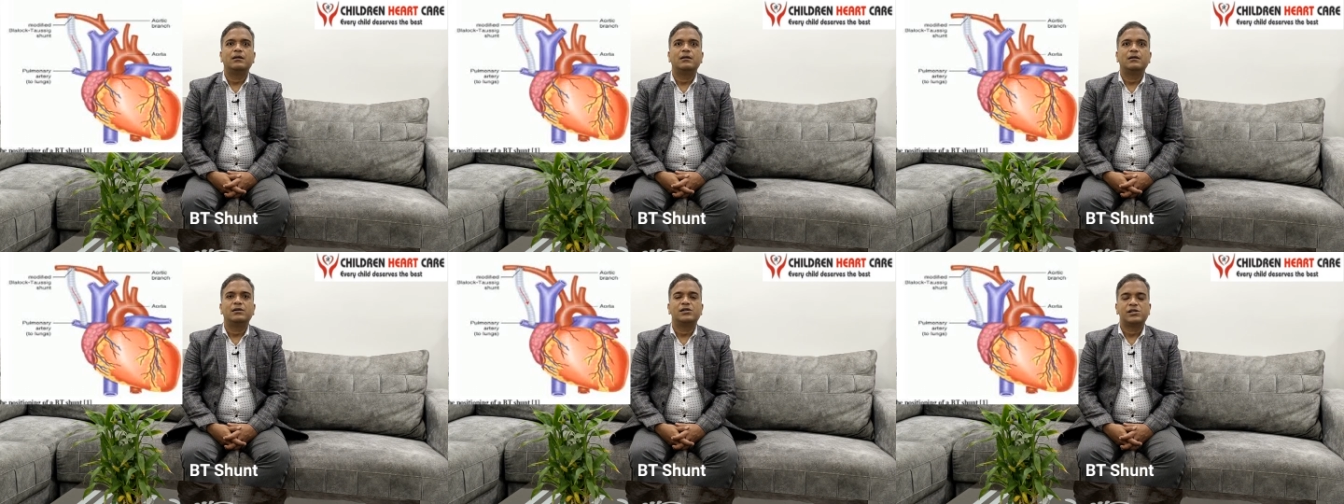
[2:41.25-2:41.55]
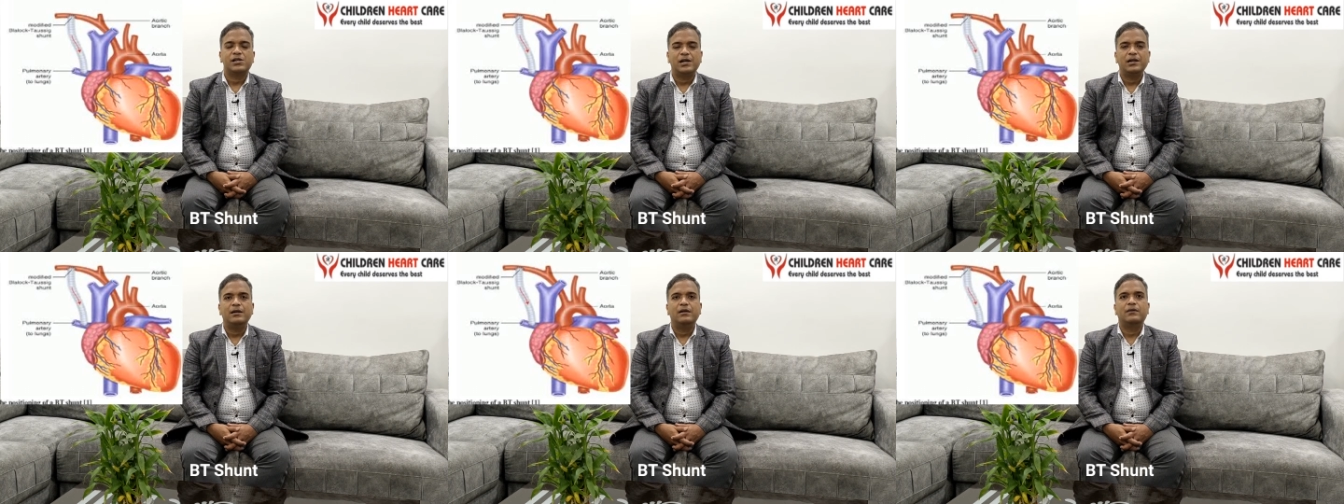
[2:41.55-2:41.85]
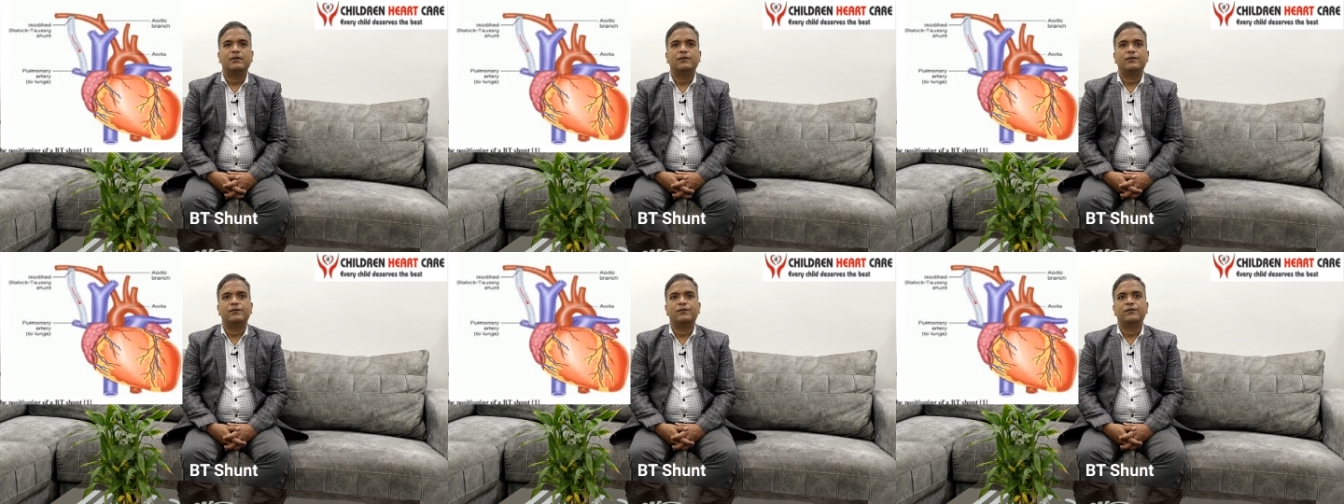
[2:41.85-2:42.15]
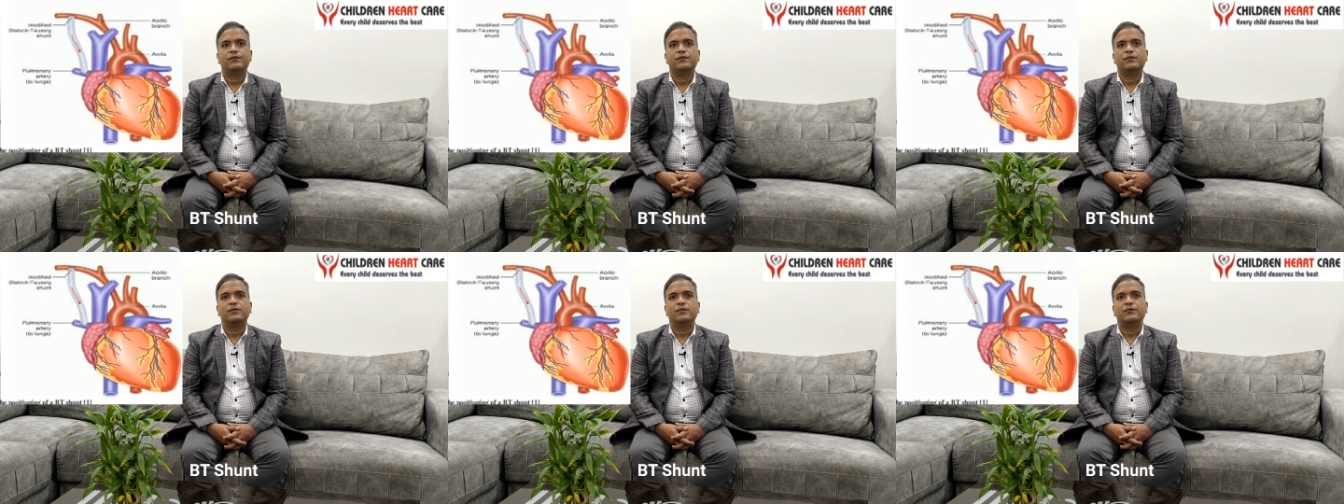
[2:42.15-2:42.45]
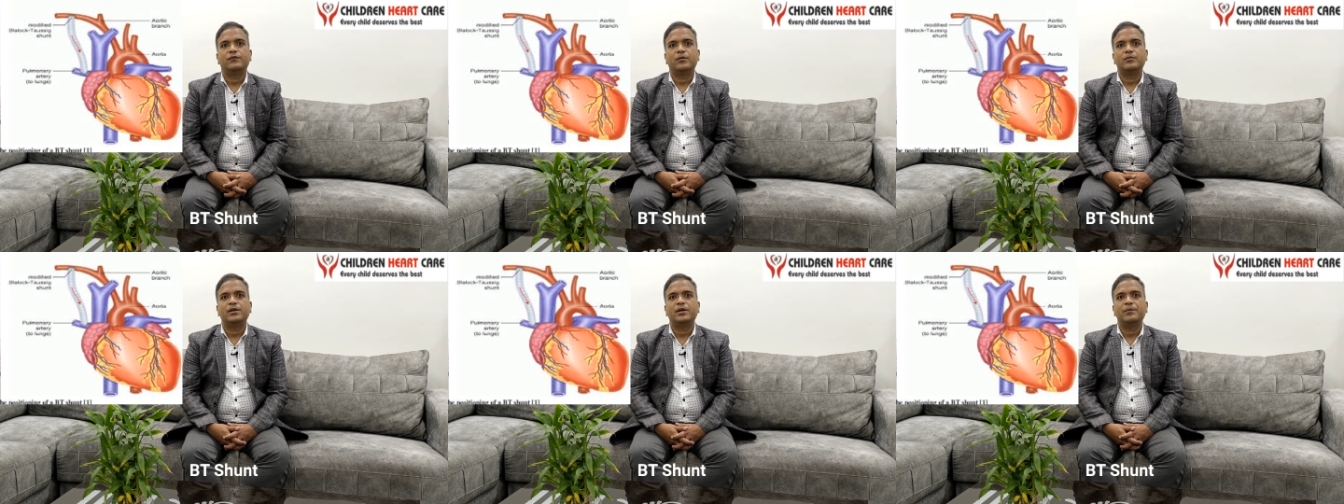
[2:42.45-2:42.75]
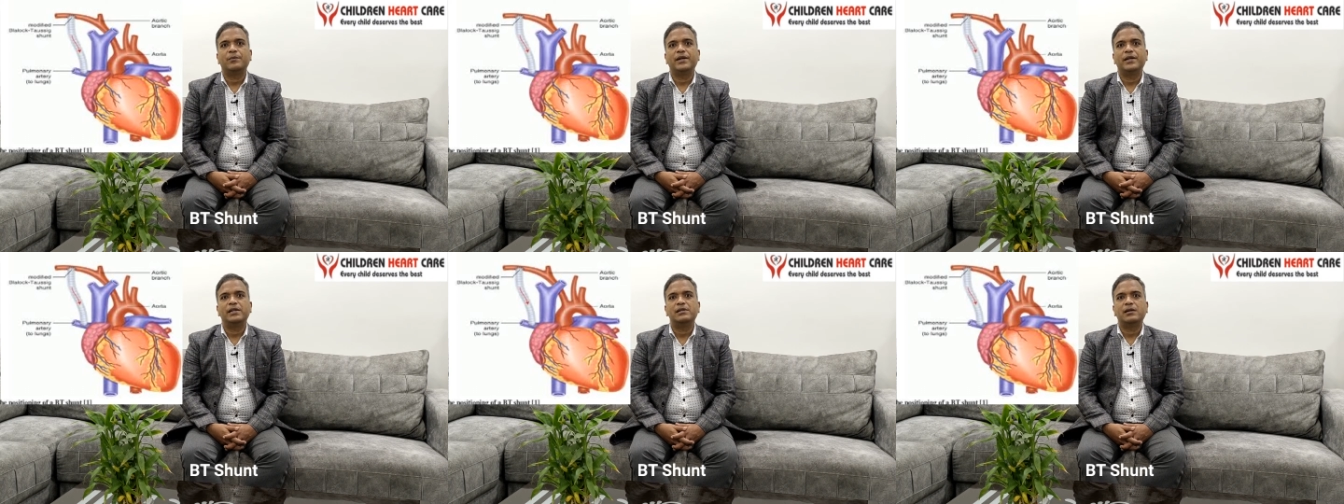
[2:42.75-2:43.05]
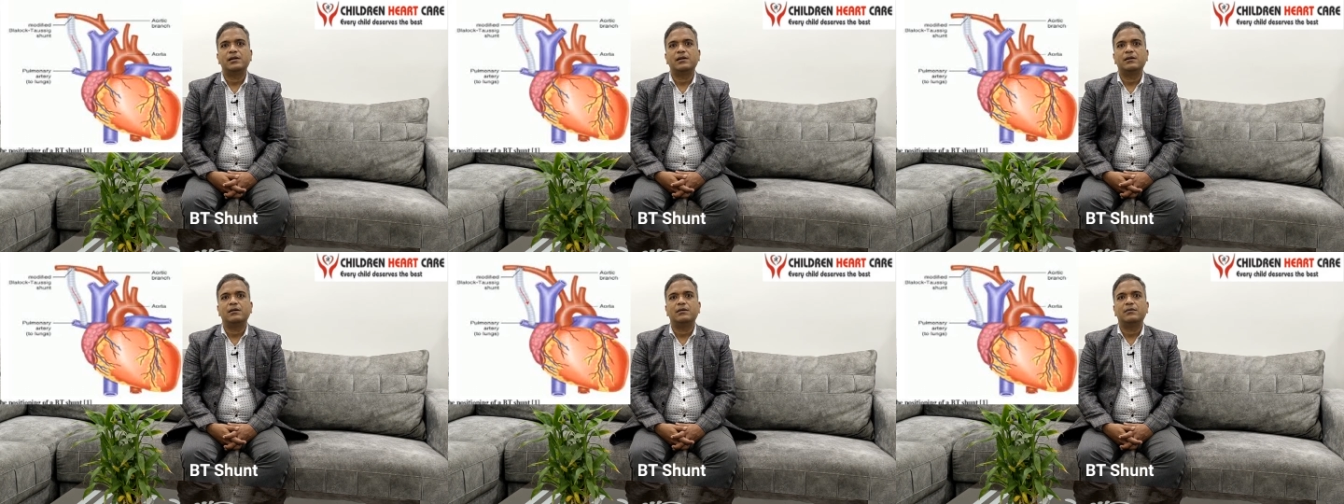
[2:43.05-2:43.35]
shunt from the
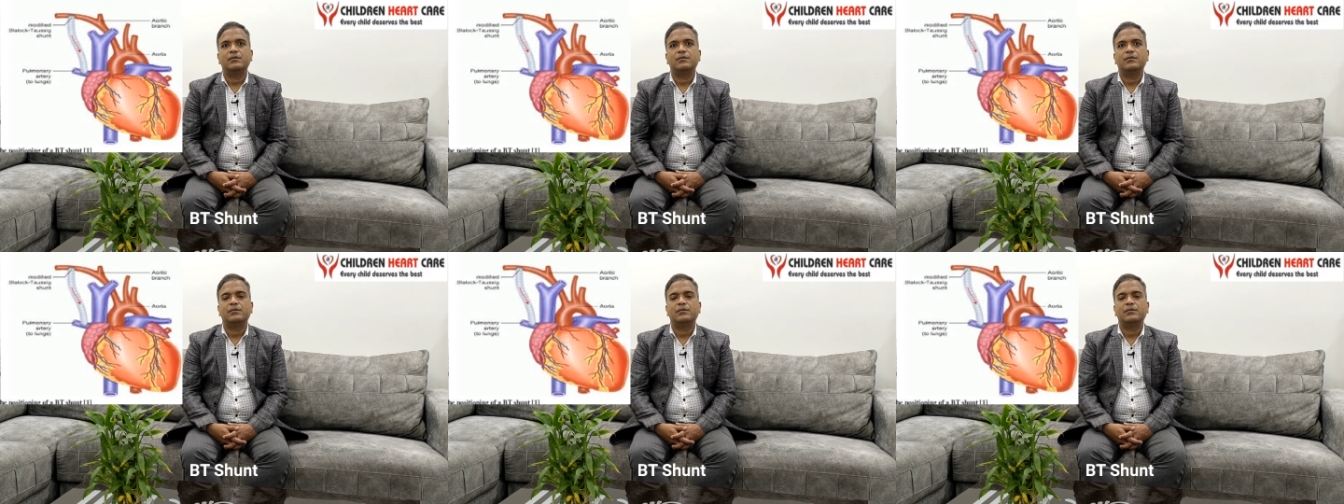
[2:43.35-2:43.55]
major